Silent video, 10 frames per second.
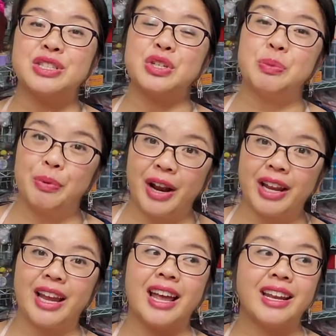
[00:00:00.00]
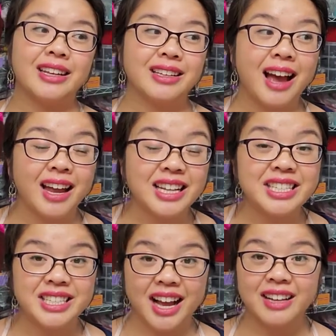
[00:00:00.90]
do break and it kind of
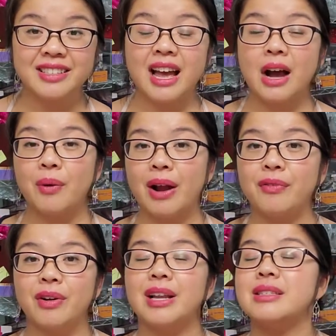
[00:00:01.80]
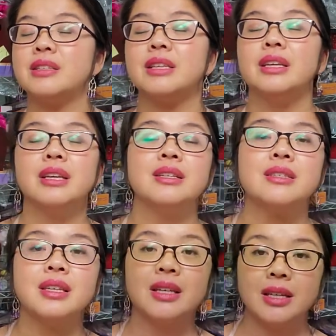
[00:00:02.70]
sucks. However, it's an
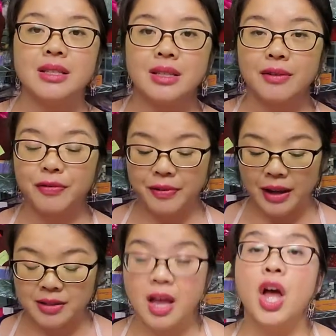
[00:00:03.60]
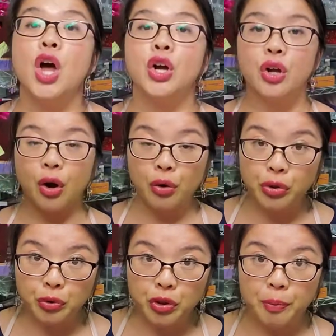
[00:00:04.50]
easy fix. Go
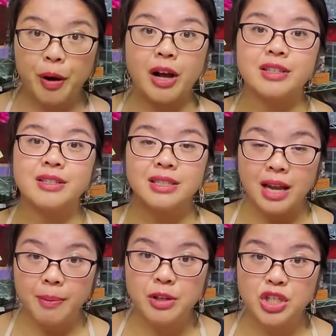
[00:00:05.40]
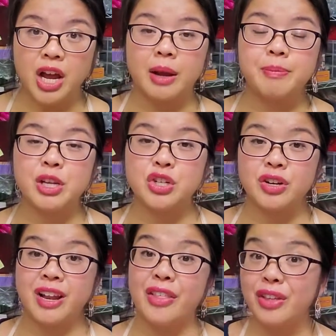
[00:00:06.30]
through the box, double check, make sure
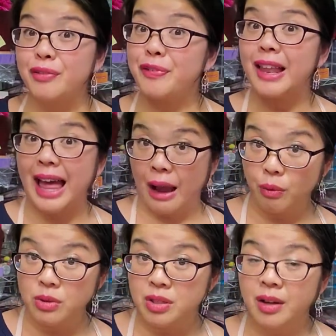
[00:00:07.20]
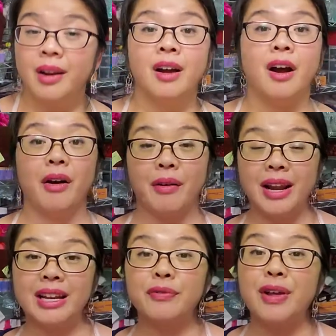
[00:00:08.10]
nothing fell out. All
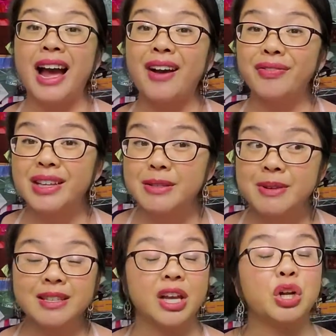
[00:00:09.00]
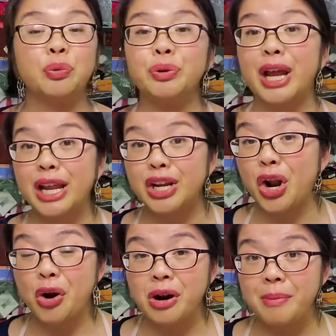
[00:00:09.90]
right. And if you have things missing, create an
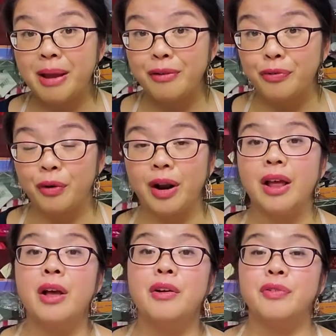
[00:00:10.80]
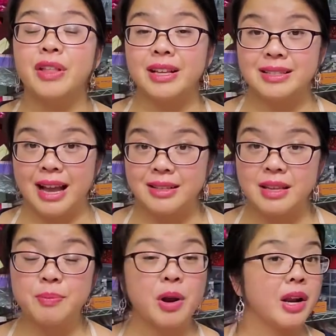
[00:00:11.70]
RMA for it for the exact
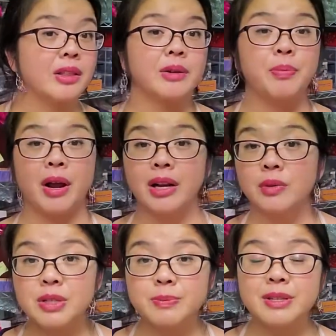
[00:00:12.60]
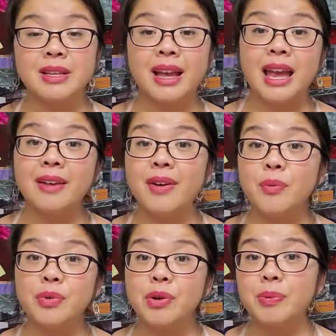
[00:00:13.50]
same product. The product was missing. Avon
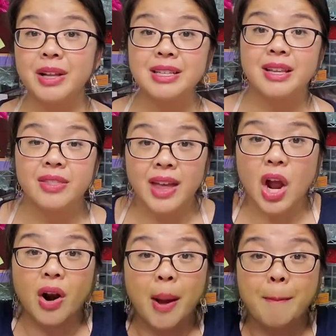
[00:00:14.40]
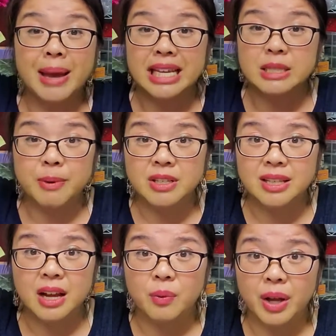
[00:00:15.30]
will replace it. They are amazing. Balls
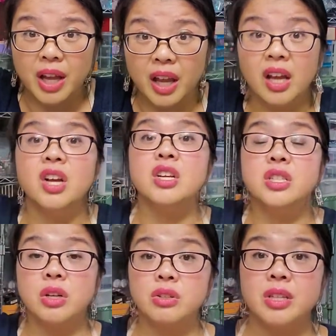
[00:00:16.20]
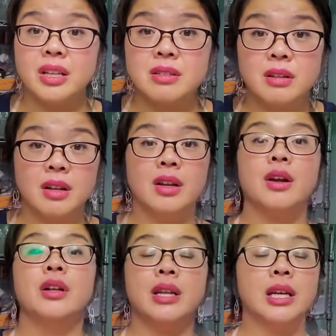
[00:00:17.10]
that way. So just
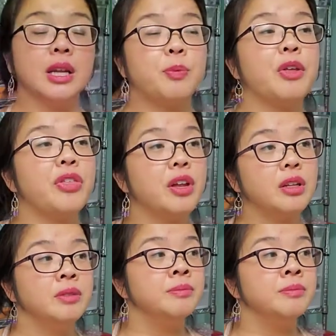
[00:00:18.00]
take a deep breath in,